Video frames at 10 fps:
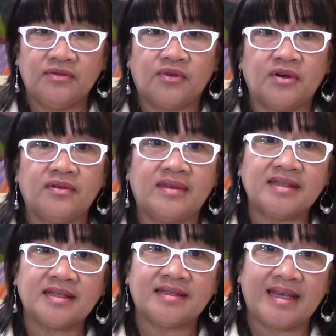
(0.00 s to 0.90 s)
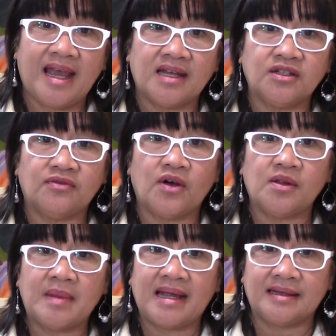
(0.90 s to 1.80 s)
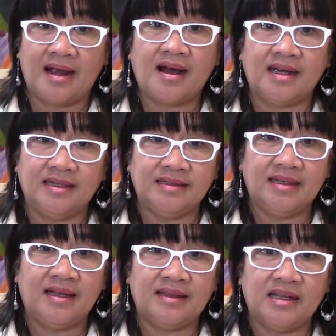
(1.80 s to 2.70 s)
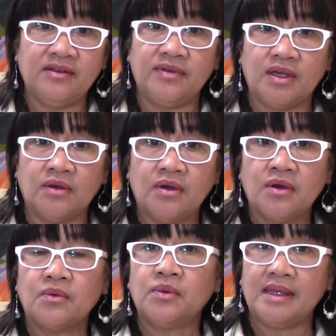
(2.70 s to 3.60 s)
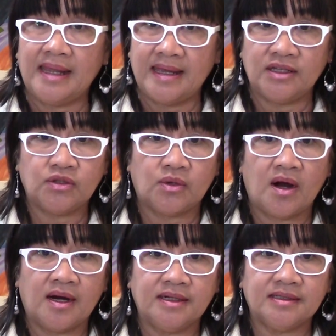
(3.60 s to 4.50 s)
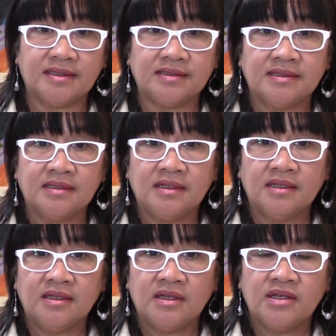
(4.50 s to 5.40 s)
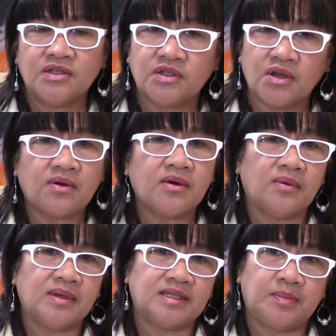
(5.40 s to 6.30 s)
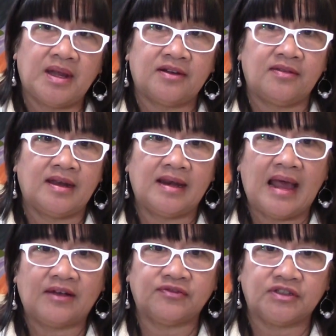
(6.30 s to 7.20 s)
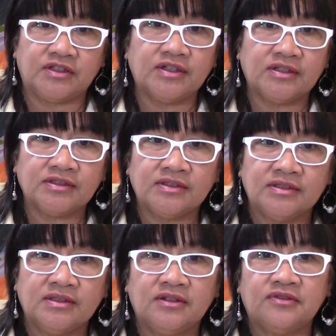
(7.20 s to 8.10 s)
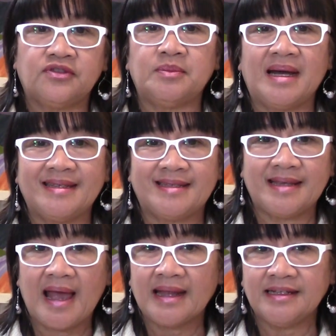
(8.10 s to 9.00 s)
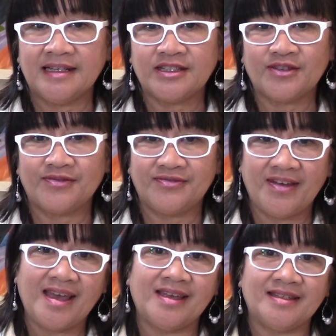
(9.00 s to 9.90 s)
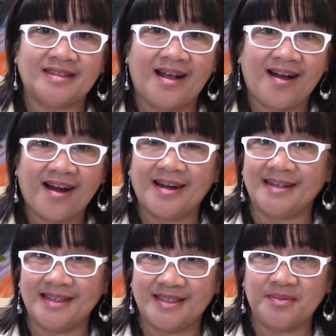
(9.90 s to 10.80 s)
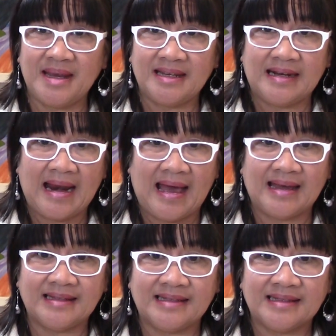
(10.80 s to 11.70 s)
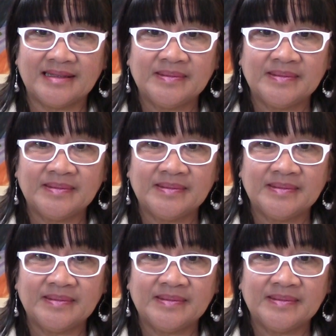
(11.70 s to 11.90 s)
for this is the end of all mankind, and the living will lay it to heart. Sorrow is better than laughter, for by sadness of face the heart is made glad.